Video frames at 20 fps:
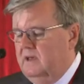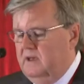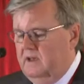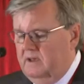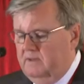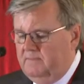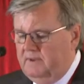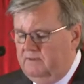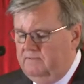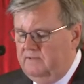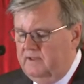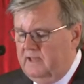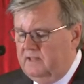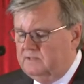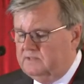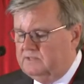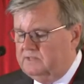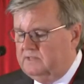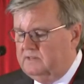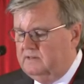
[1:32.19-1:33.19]
um,
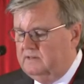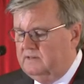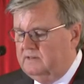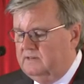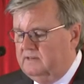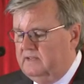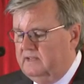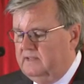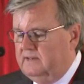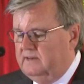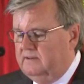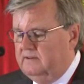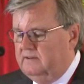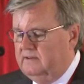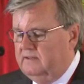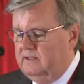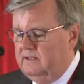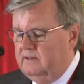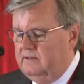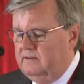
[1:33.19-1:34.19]
advanced in, in,
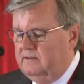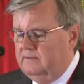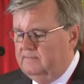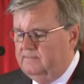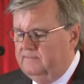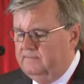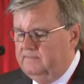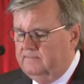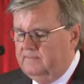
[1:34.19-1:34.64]
in,